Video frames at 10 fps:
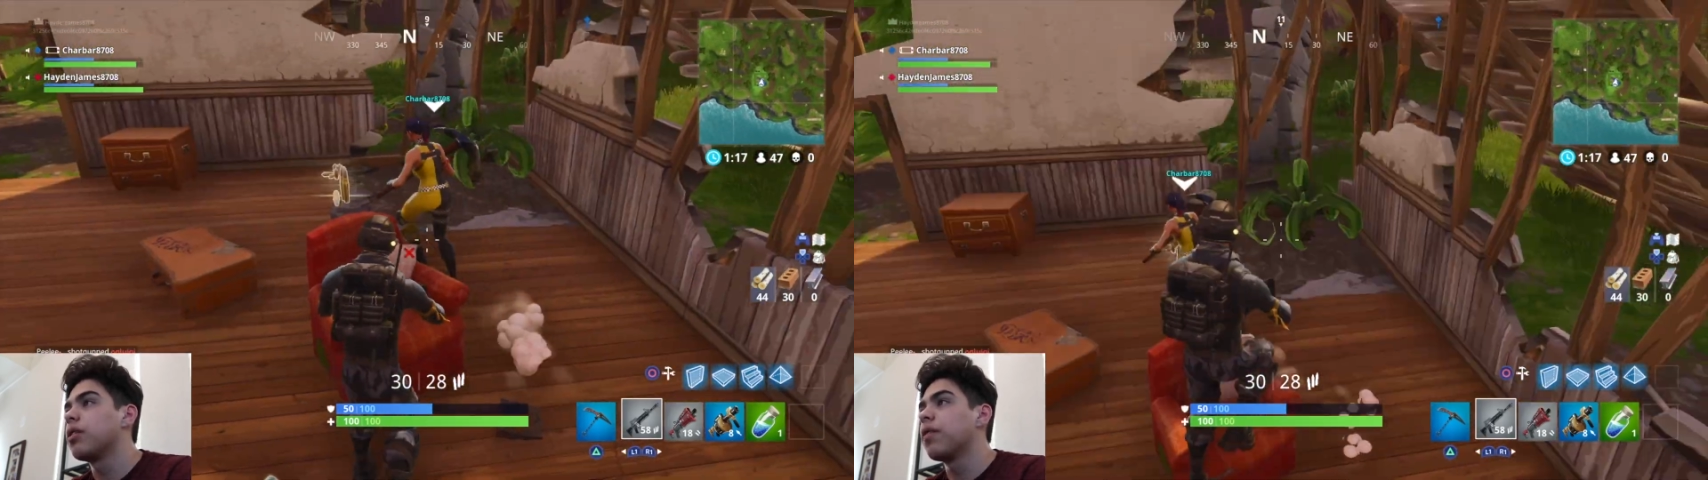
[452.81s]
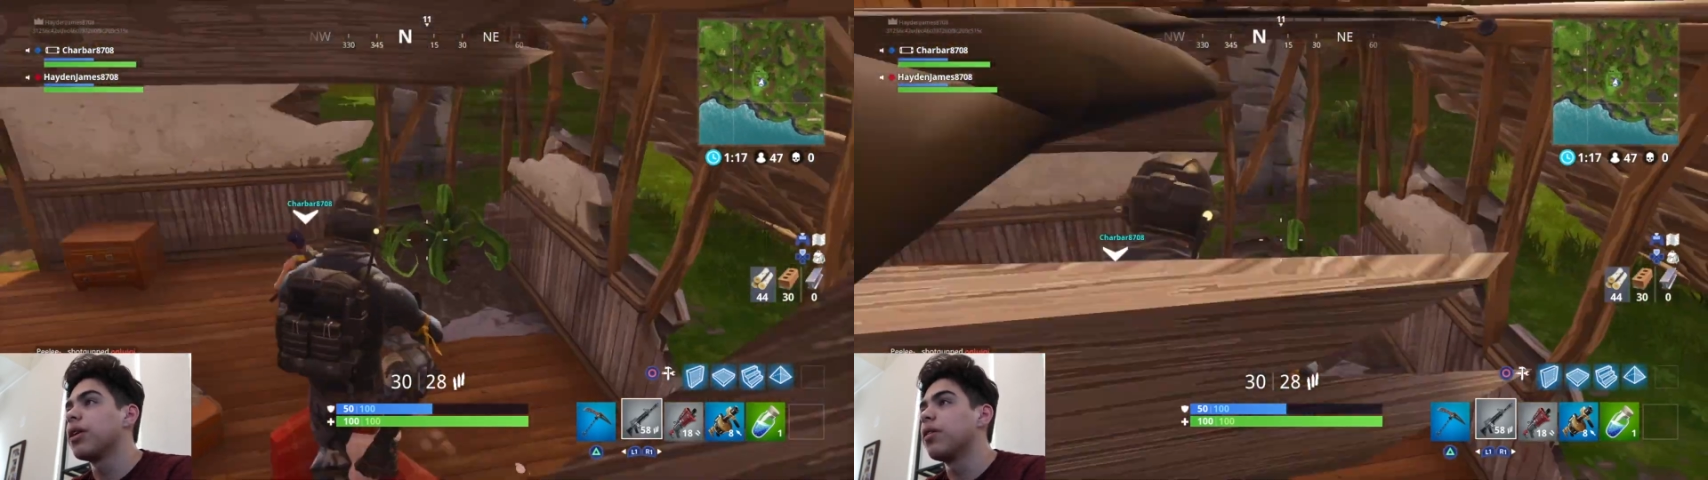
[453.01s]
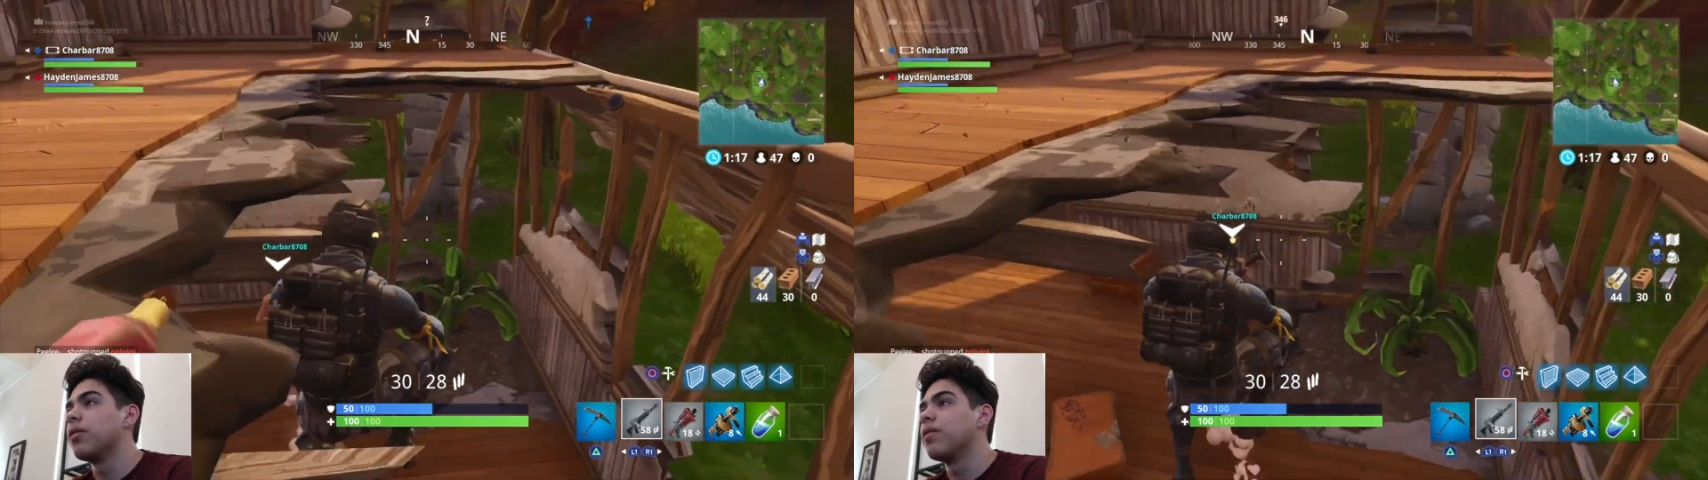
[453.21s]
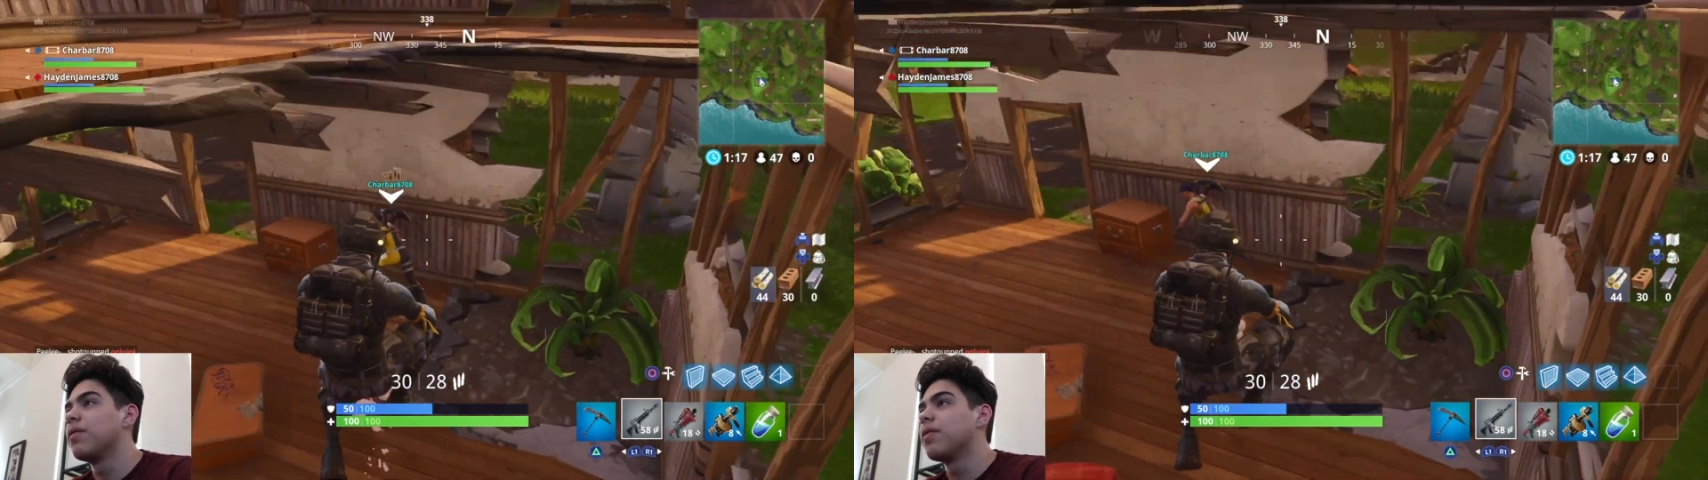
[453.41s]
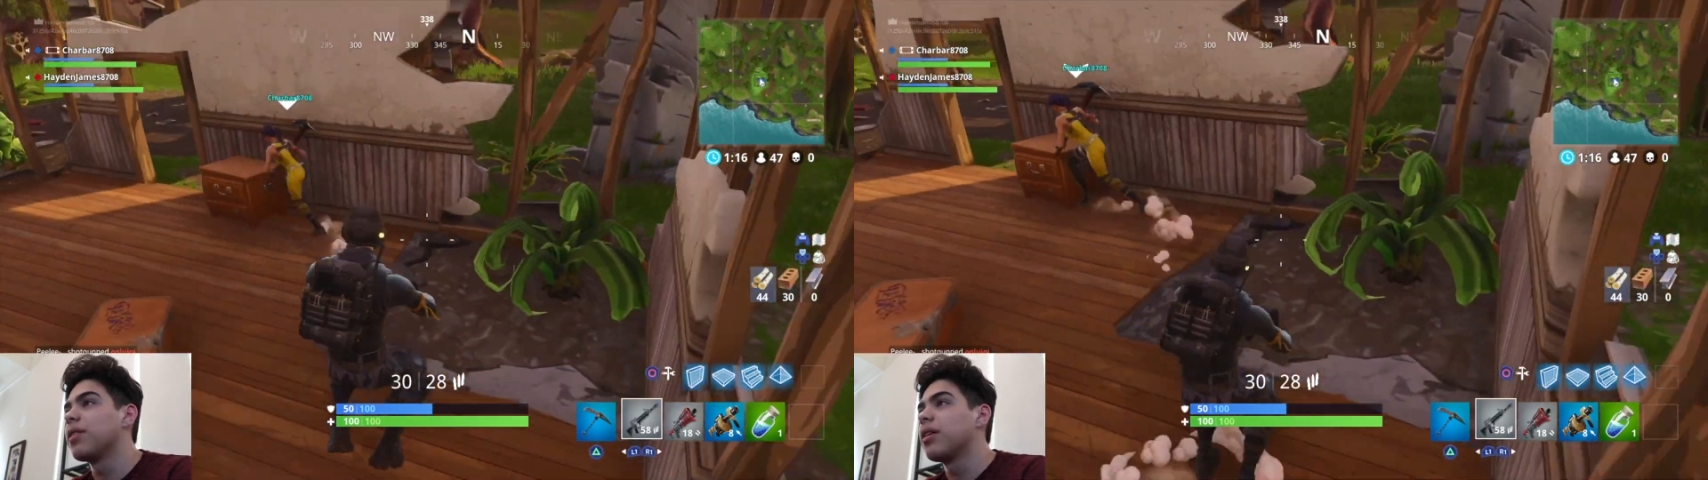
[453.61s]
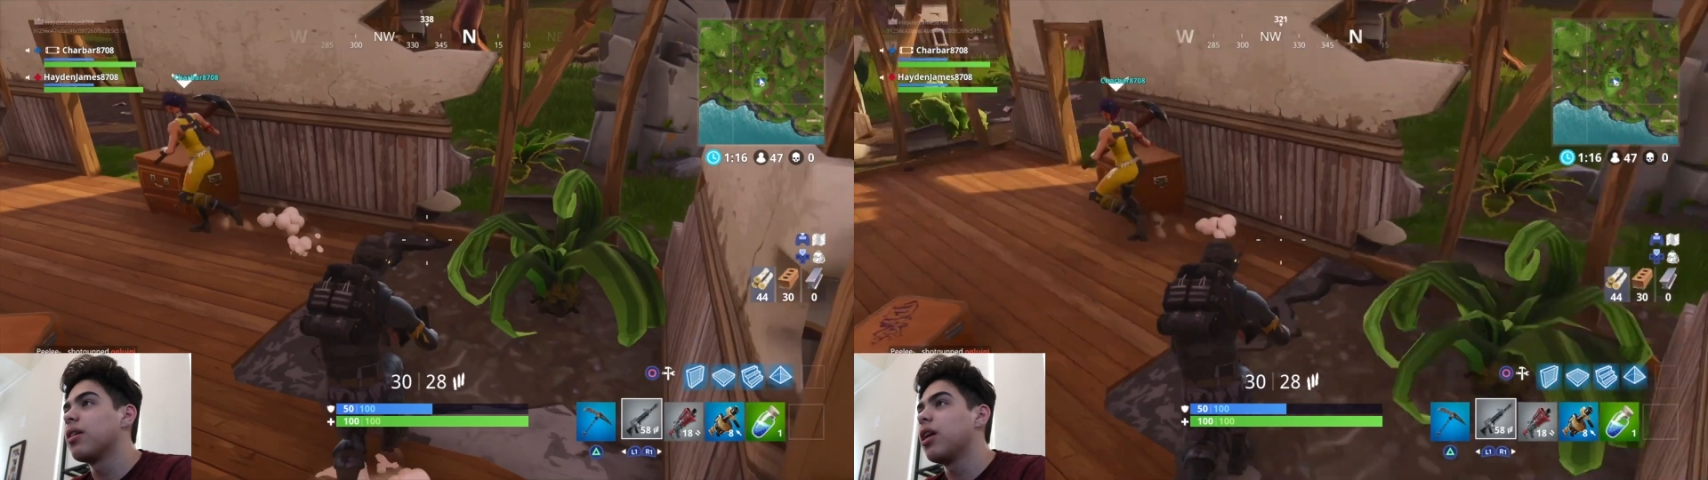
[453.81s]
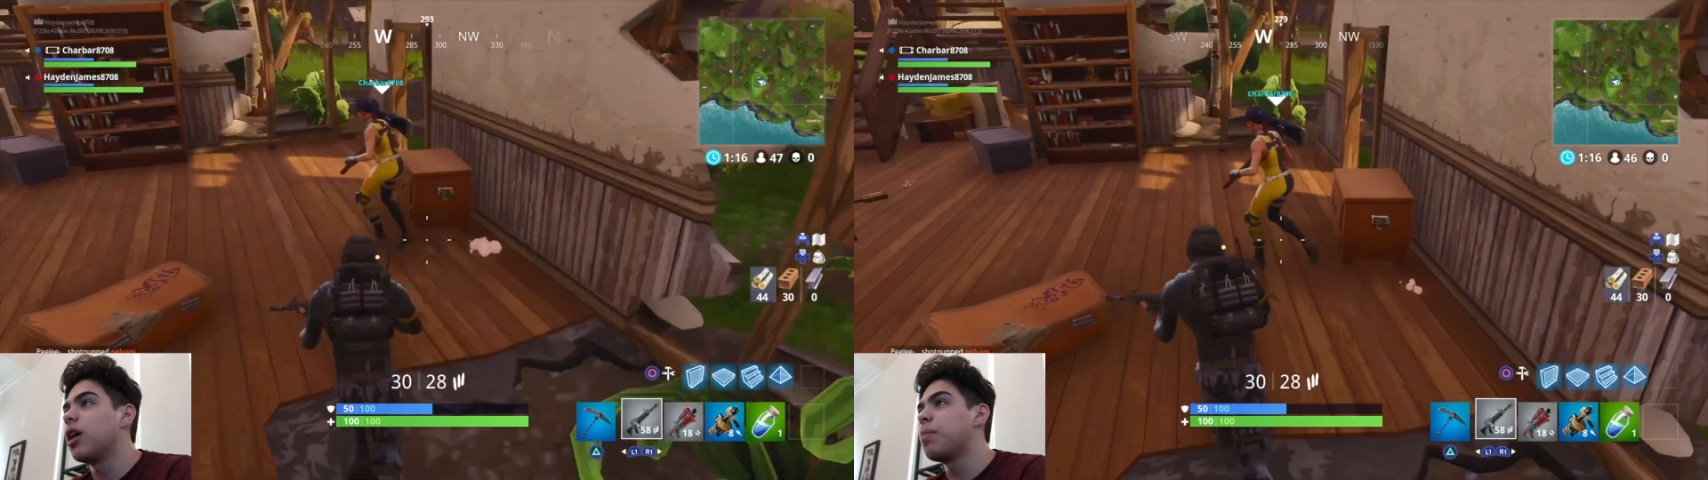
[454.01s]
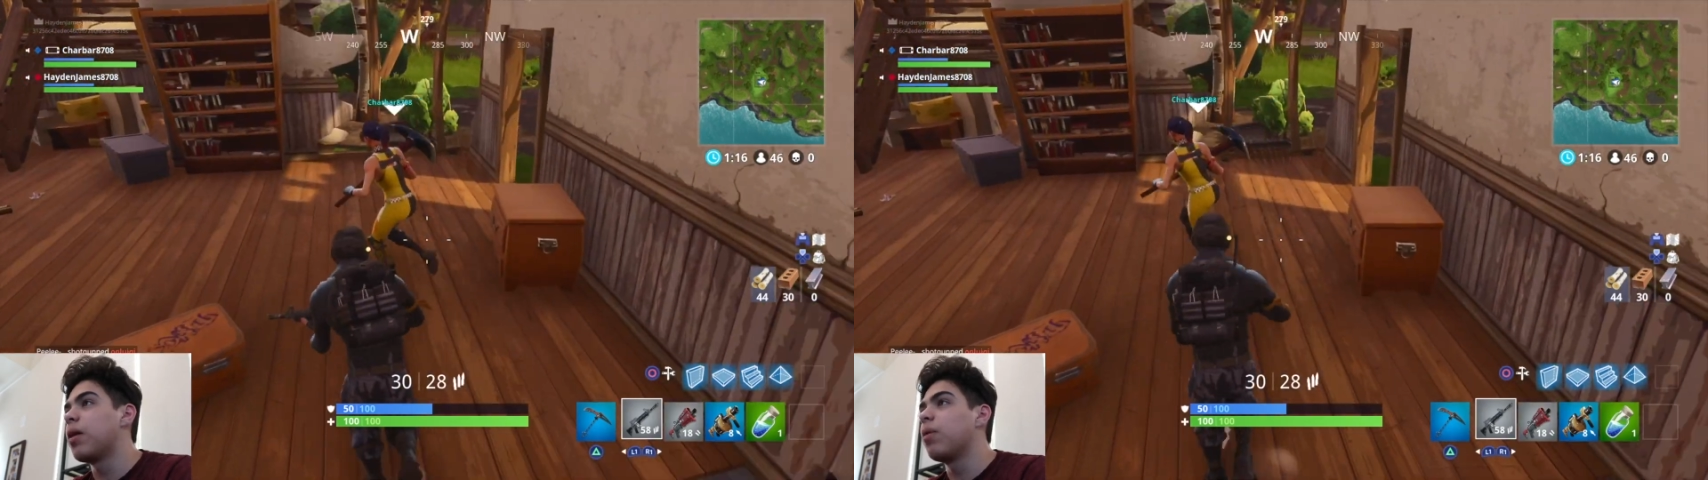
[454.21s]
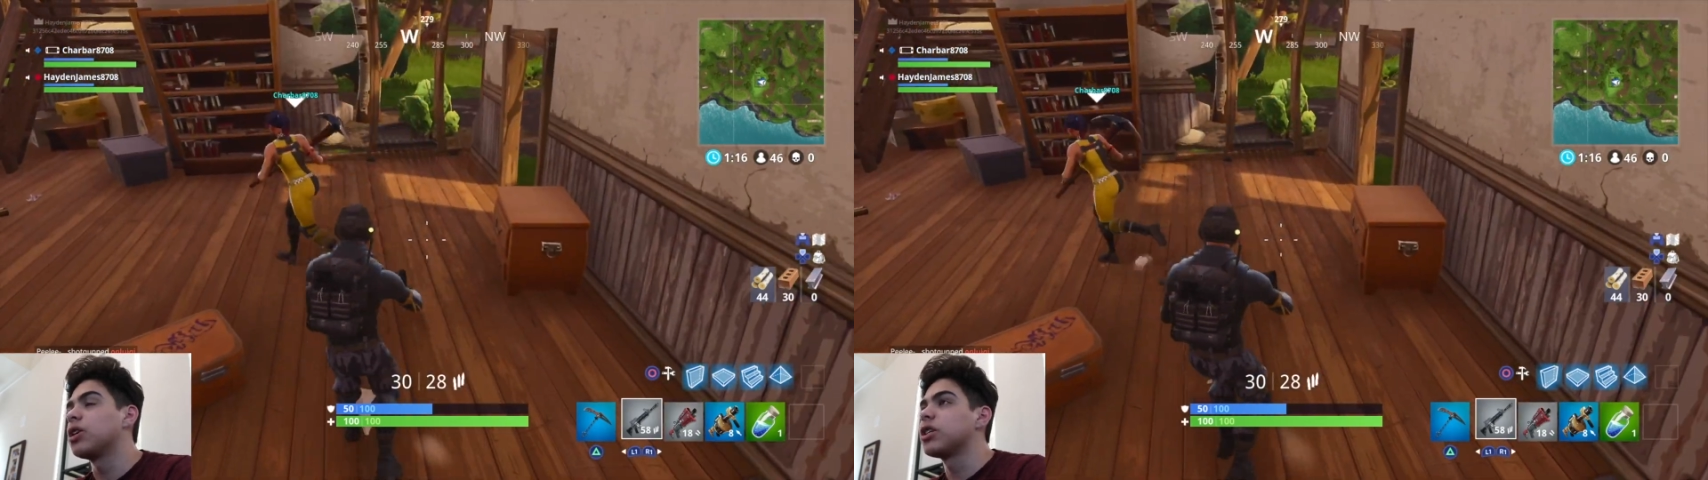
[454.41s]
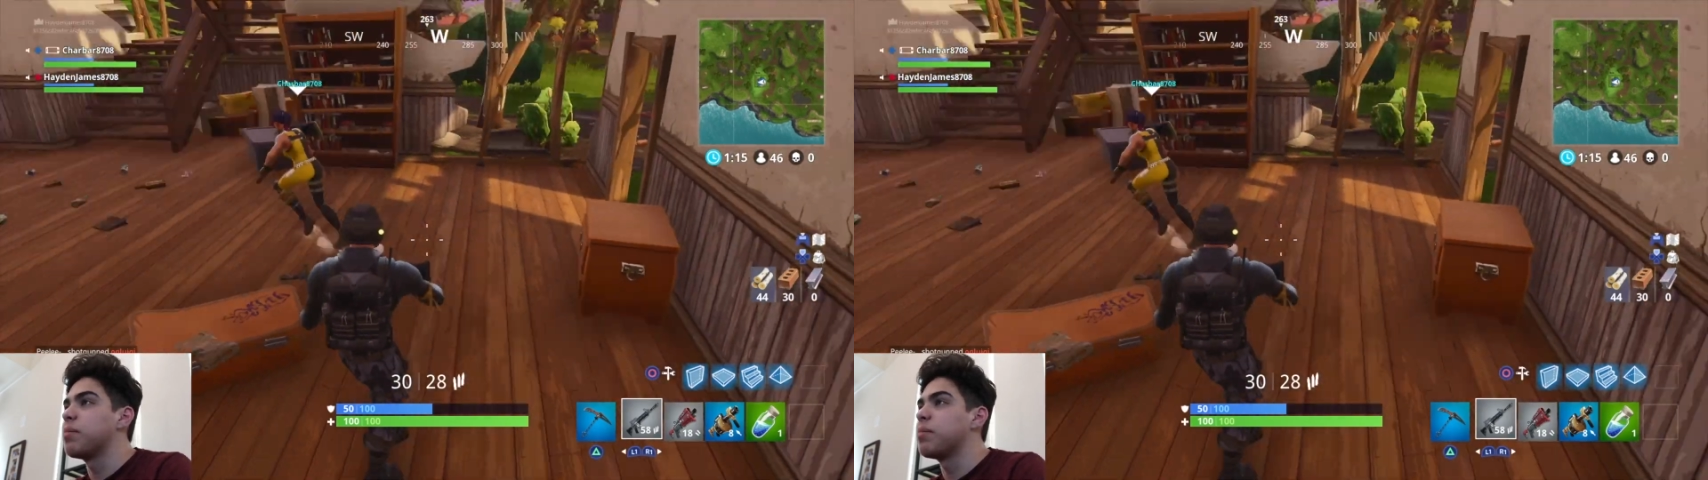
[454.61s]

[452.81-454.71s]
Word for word: No, they don't. Yes, they do. All right, bet. Watch.